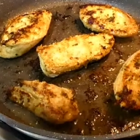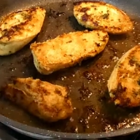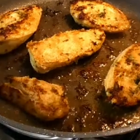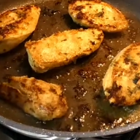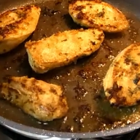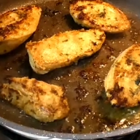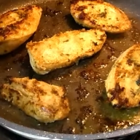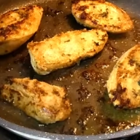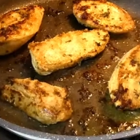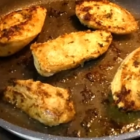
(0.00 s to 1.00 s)
chicken.
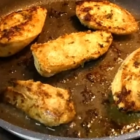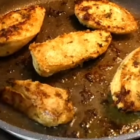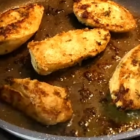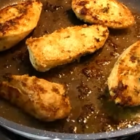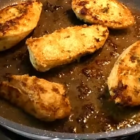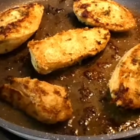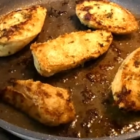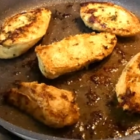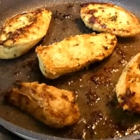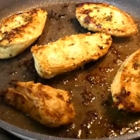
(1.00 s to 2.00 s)
Now the way that I
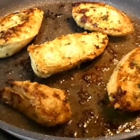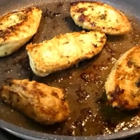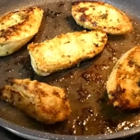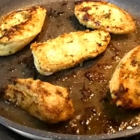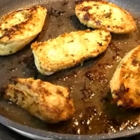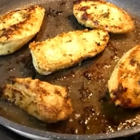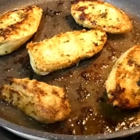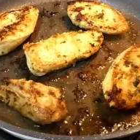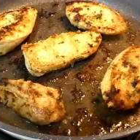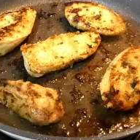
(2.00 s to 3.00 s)
personally test it
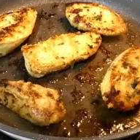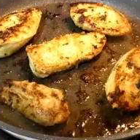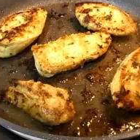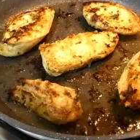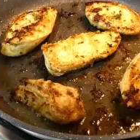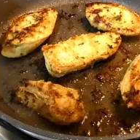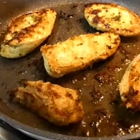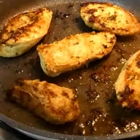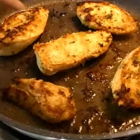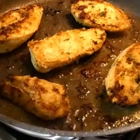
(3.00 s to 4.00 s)
to see if it's
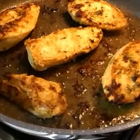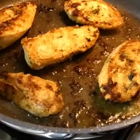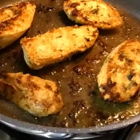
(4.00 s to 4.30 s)
done is